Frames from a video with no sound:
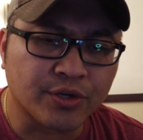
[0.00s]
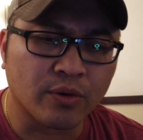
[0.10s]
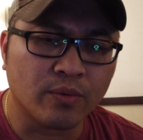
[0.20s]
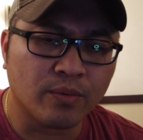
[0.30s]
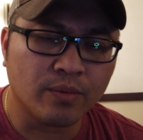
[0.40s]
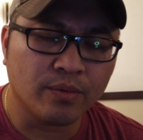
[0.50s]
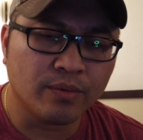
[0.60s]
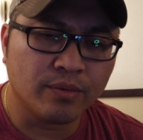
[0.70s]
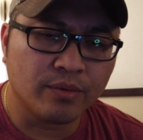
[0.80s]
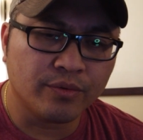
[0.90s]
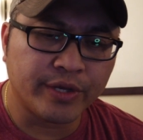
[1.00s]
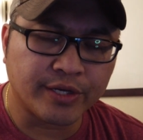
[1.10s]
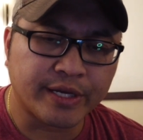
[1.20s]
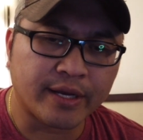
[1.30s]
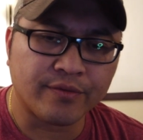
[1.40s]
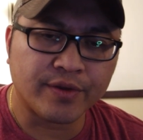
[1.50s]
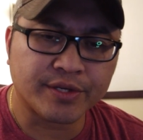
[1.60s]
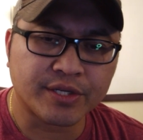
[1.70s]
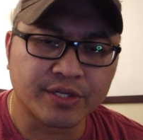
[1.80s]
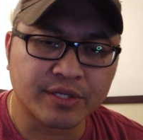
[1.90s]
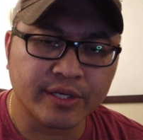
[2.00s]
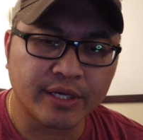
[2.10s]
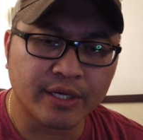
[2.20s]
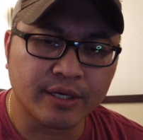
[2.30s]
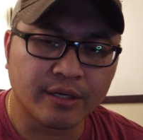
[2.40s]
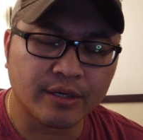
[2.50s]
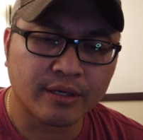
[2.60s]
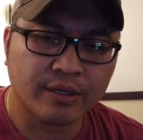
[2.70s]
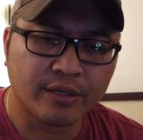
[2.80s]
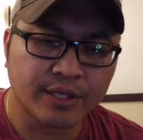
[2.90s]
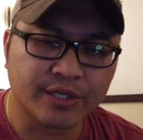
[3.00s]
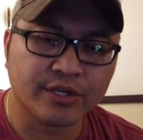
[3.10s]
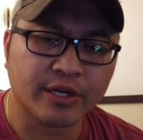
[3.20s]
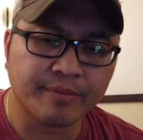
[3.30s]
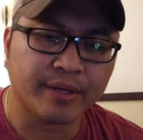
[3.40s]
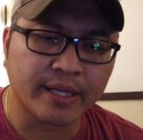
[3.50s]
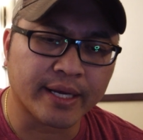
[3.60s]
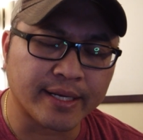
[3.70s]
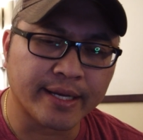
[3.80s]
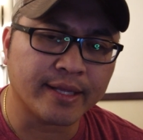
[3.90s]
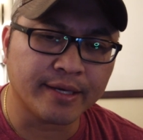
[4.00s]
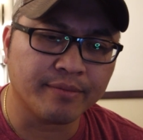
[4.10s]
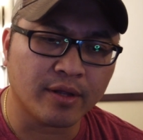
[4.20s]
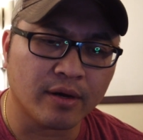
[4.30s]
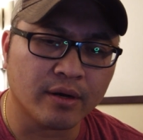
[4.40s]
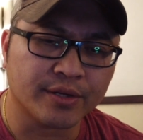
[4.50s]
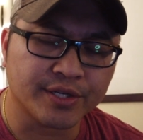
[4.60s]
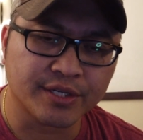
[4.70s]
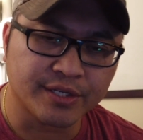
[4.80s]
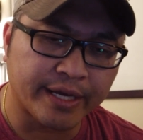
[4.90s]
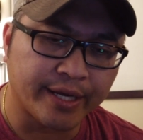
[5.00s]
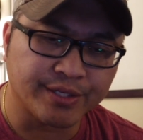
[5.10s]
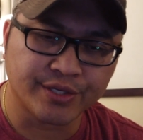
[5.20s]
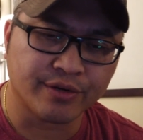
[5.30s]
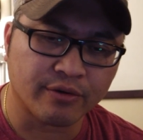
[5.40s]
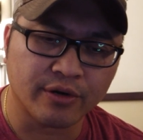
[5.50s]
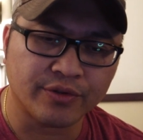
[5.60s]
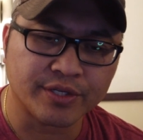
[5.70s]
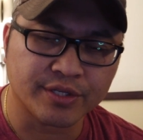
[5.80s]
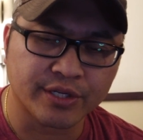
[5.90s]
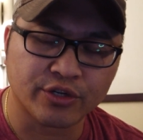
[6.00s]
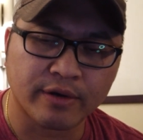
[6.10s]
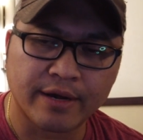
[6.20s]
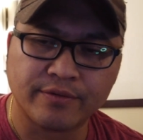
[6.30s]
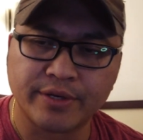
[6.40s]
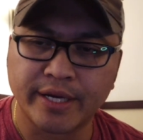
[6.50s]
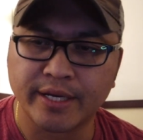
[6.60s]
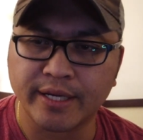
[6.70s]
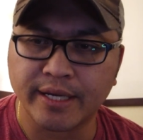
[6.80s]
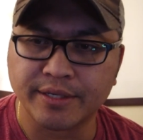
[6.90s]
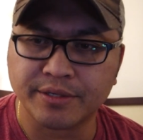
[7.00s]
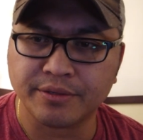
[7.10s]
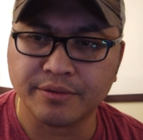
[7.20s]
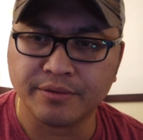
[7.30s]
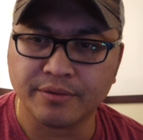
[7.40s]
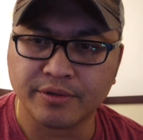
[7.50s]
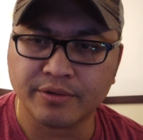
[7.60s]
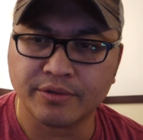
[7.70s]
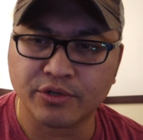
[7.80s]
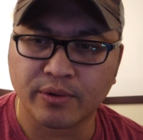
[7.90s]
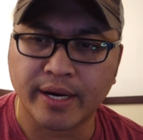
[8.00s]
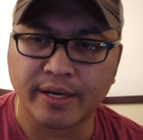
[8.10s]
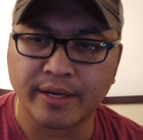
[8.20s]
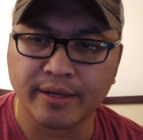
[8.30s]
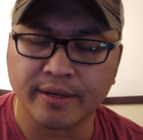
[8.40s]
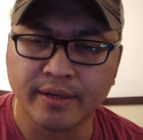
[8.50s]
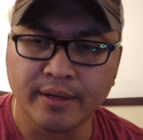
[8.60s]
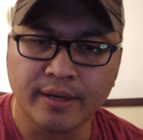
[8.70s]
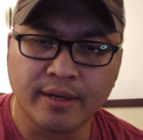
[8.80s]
So the intent of this is going to be like a daily vlog. This is day 0. This is the travel day to get to training,